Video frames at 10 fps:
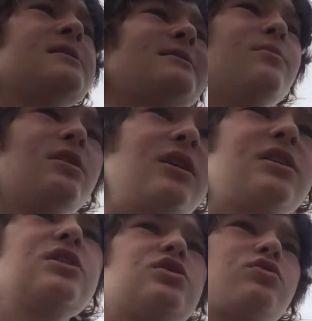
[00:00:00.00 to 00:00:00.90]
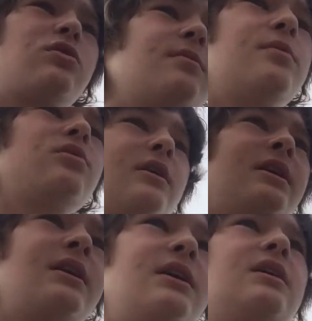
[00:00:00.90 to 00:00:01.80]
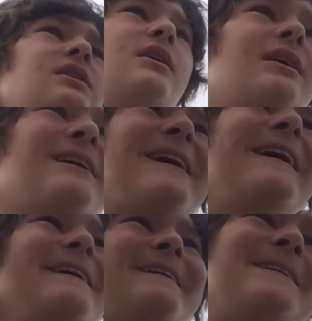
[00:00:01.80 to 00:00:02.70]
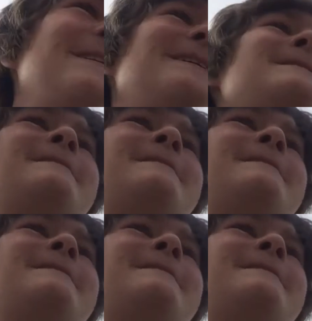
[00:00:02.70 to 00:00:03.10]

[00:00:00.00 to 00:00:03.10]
somewhat uncontrollable and kind of